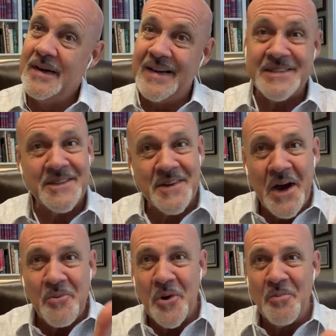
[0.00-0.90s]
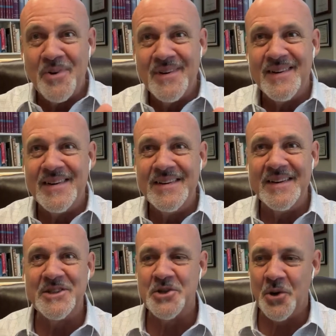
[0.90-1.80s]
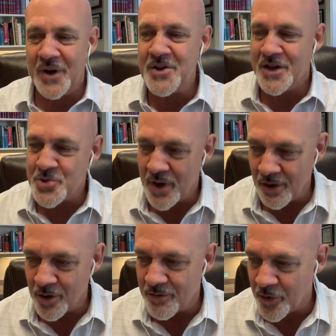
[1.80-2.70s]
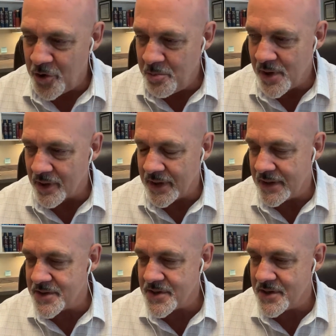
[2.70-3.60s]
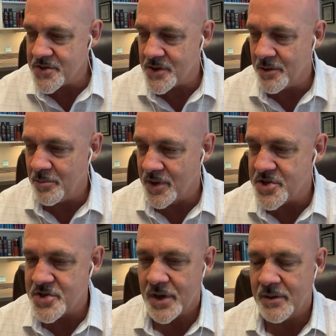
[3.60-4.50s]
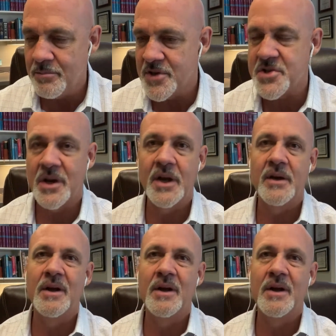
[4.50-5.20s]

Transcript: It's a tightrope. And so I try to look for humility as much as I can.